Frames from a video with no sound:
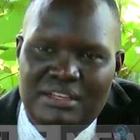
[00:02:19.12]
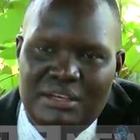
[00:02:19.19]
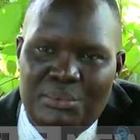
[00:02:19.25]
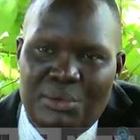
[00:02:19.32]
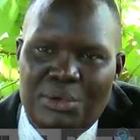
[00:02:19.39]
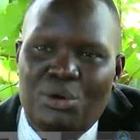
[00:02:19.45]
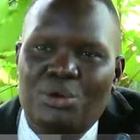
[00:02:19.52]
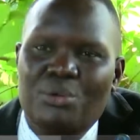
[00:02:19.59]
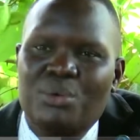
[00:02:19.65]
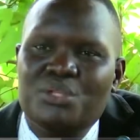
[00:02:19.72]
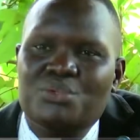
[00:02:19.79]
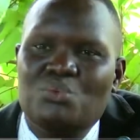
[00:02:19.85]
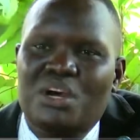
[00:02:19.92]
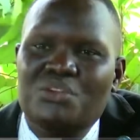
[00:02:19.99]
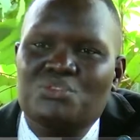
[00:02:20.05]
we
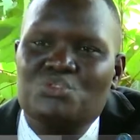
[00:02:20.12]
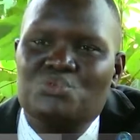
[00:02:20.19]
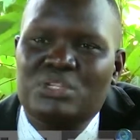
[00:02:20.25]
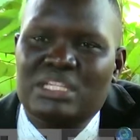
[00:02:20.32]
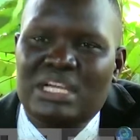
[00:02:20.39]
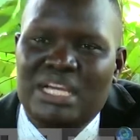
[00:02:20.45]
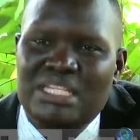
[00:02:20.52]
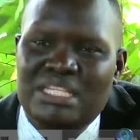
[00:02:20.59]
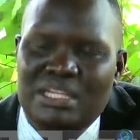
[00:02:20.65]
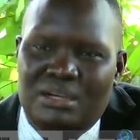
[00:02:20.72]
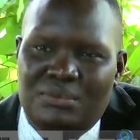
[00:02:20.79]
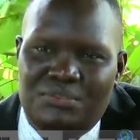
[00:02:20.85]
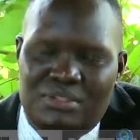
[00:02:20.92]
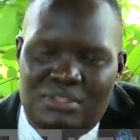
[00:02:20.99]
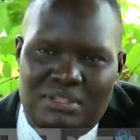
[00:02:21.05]
always want to treat
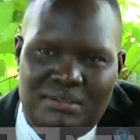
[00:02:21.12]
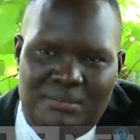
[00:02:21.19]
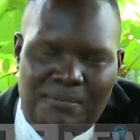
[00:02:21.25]
ourselves,